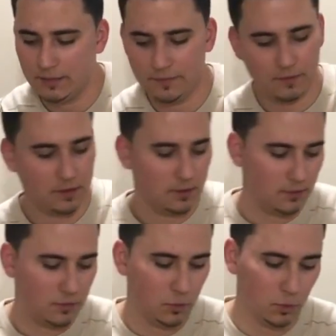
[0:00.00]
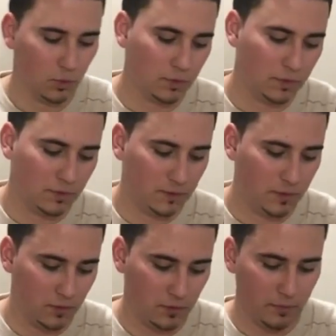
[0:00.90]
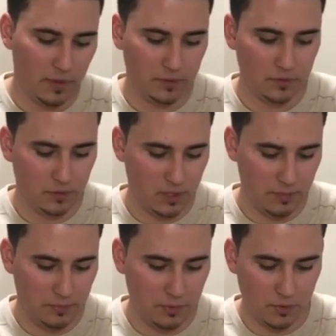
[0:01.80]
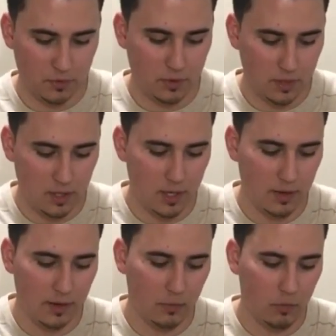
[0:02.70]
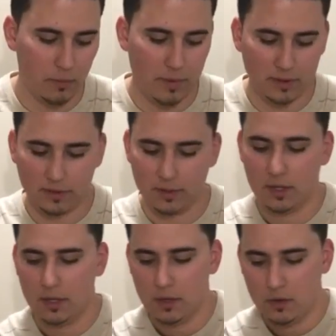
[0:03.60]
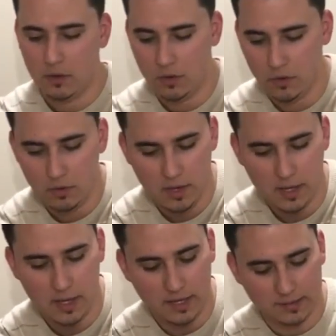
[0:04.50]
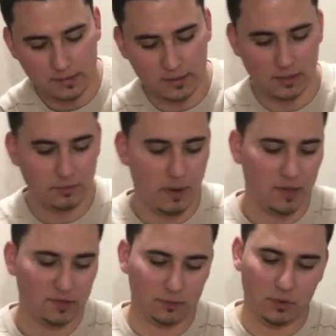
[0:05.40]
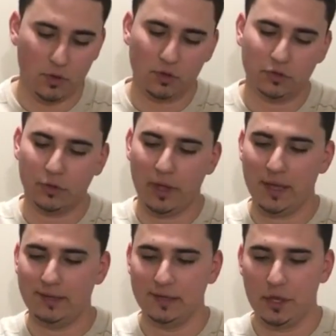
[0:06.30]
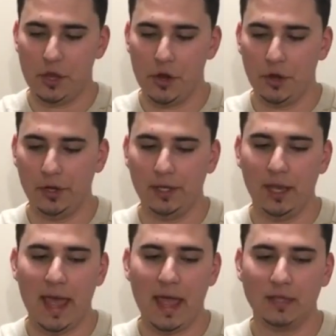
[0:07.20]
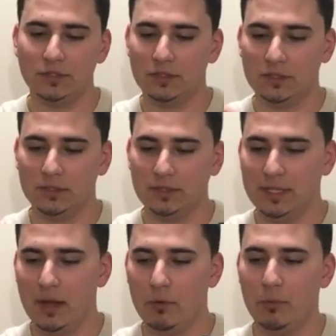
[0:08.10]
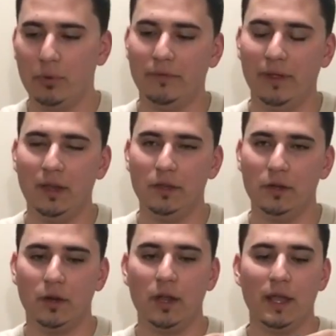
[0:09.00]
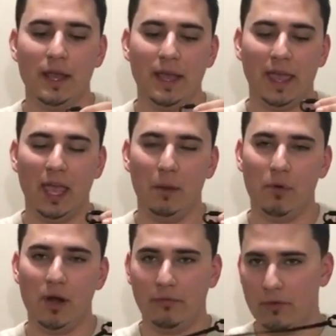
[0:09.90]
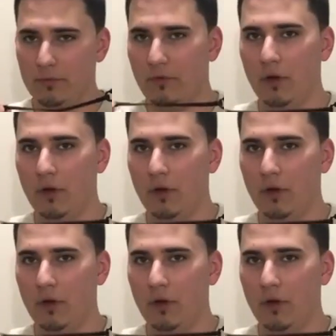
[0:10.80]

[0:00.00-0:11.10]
different tools to make sure you keep your equipment all as clean as possible. Also a security latch that will prevent your camera from